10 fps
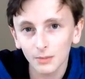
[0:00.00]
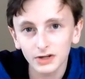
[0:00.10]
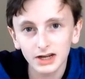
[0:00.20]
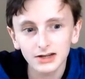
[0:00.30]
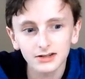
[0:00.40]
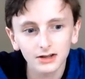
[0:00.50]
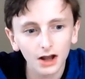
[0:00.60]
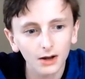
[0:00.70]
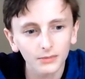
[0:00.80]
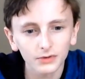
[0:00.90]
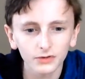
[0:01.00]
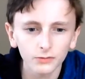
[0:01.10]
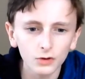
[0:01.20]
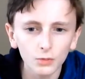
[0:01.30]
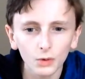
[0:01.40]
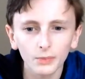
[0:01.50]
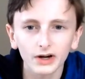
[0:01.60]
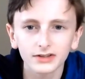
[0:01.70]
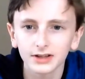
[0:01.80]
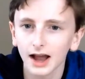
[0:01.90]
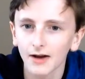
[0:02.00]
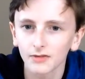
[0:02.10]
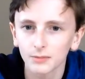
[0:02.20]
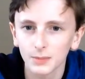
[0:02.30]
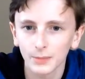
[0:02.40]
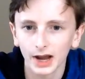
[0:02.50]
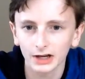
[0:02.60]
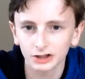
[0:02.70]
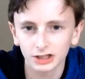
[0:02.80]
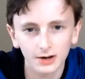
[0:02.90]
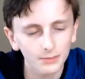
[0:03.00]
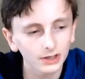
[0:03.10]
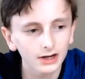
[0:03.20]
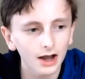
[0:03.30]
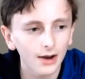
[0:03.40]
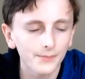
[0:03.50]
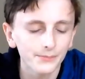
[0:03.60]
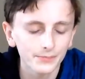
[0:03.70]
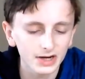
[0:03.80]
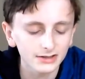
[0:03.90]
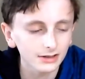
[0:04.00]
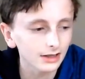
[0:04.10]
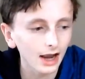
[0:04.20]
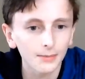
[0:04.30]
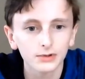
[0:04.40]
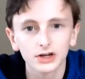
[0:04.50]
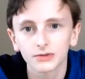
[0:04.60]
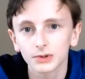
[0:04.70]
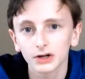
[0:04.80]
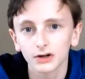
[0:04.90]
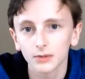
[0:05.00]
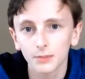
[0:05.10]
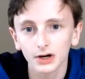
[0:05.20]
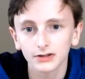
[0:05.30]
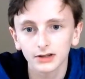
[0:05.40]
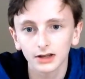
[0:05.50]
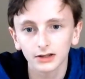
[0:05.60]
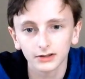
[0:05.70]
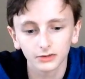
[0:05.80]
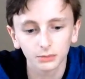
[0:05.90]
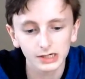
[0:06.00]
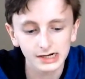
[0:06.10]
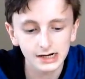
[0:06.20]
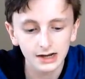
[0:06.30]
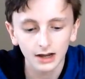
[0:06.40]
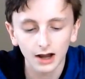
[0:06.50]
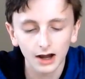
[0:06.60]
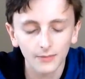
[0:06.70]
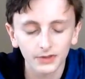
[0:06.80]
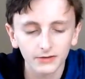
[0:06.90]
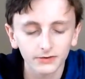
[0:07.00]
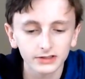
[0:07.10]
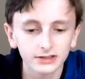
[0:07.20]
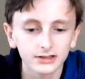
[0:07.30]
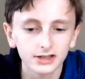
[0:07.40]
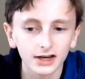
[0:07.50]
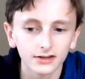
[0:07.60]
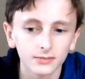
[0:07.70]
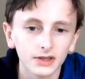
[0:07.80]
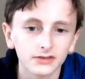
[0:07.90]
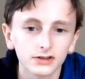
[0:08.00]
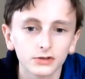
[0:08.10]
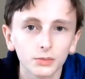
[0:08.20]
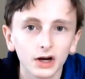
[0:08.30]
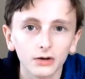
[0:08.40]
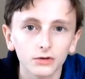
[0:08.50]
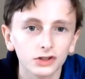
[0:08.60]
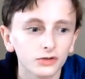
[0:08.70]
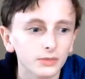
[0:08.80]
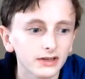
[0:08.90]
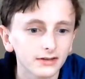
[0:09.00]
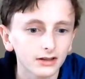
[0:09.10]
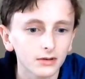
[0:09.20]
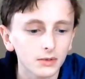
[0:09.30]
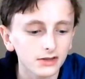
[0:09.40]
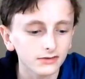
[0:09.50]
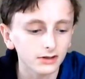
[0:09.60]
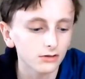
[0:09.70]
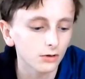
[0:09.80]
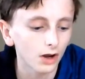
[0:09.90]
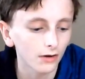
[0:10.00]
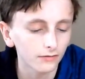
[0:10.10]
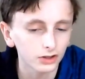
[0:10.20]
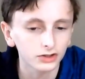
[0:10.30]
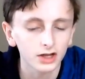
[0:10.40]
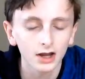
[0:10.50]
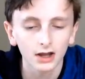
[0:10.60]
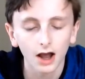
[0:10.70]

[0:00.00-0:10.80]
update. There's a few more bugs that haven't been patched yet, but basically Apple has been on a bug killing spree. They fixed the text message bug, which is basically means that you could have just